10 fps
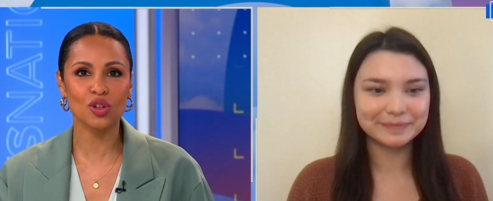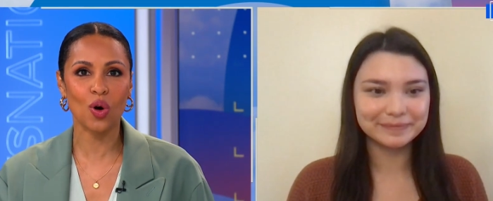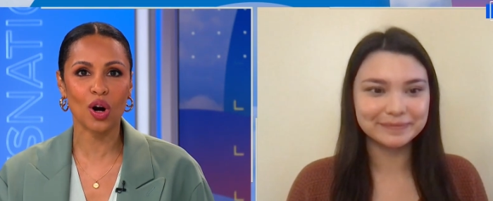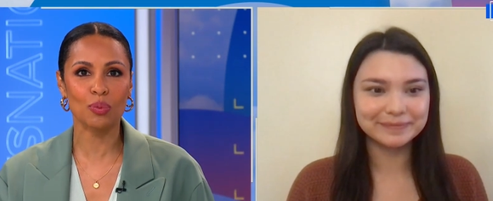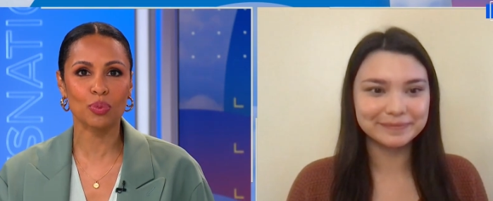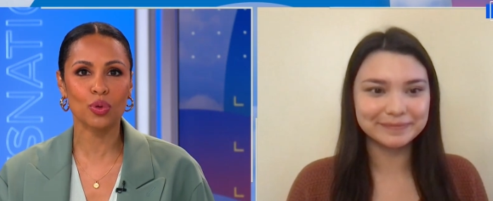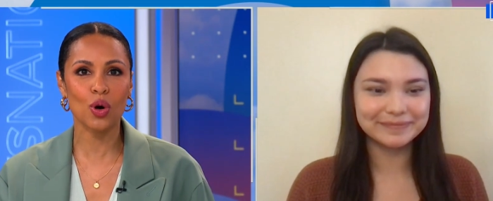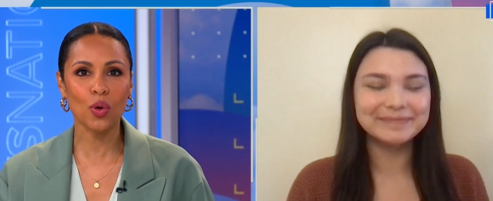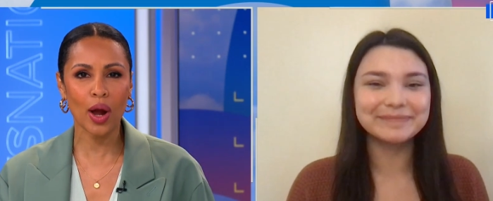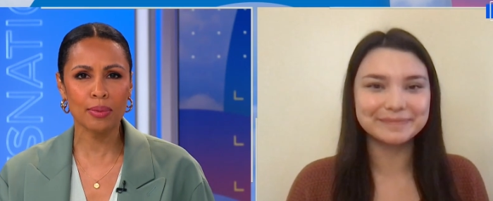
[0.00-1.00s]
Speaker 1: You are
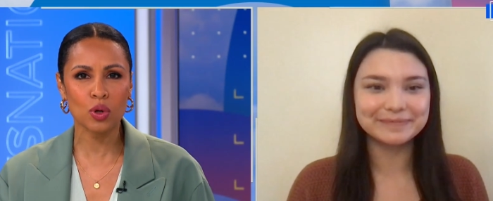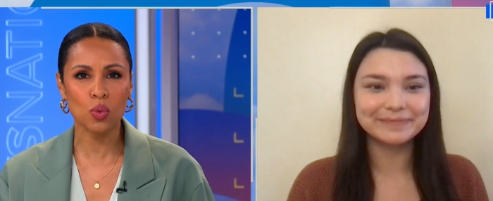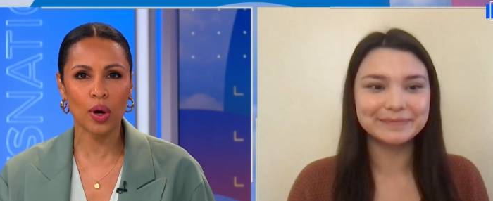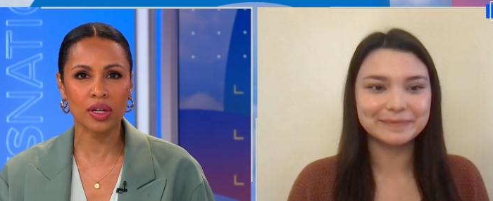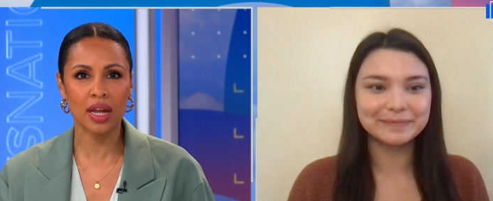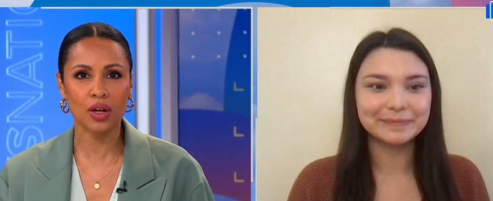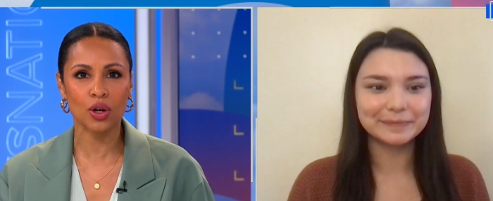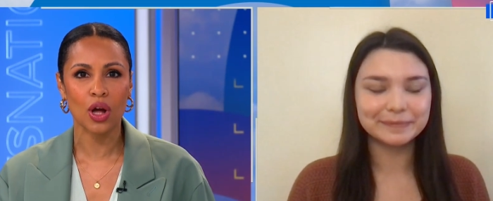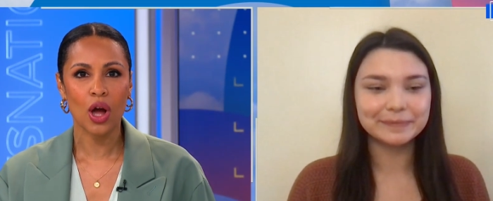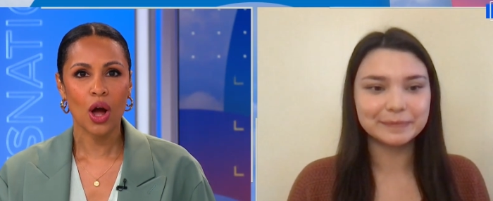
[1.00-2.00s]
program
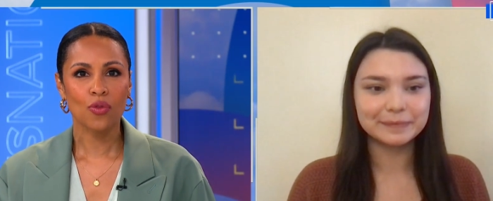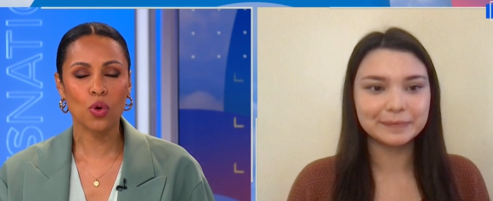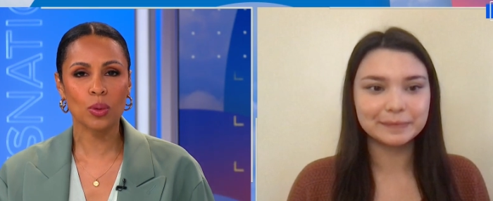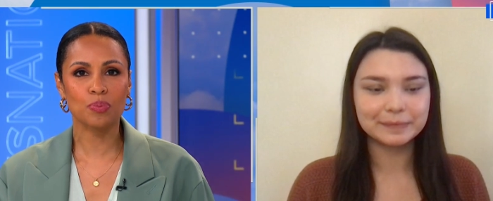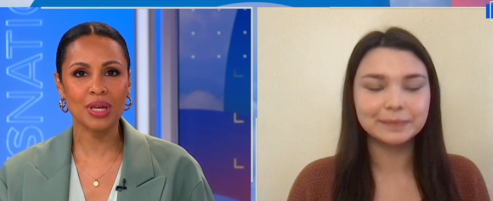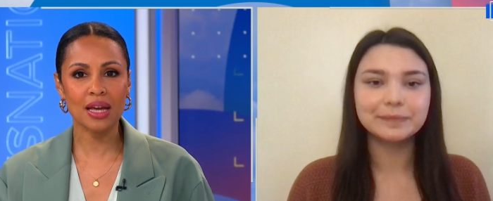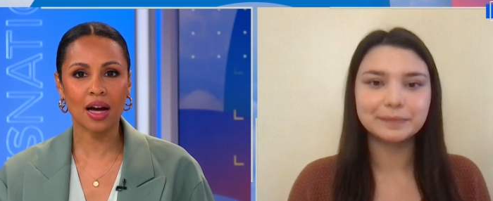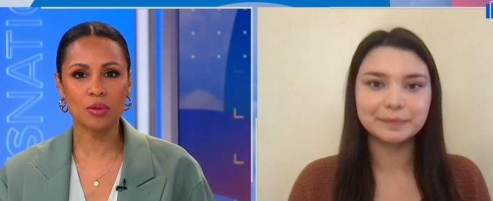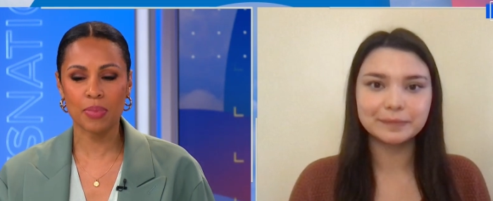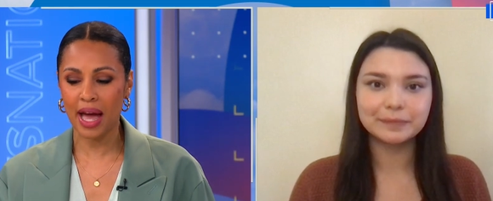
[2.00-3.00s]
coordinator for
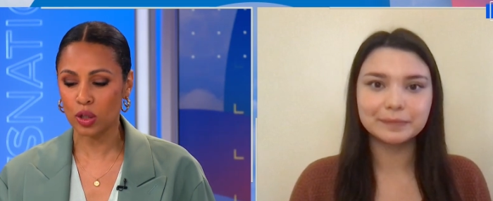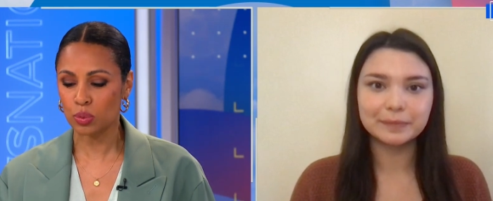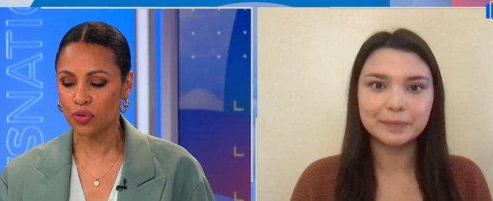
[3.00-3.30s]
B-Unbound.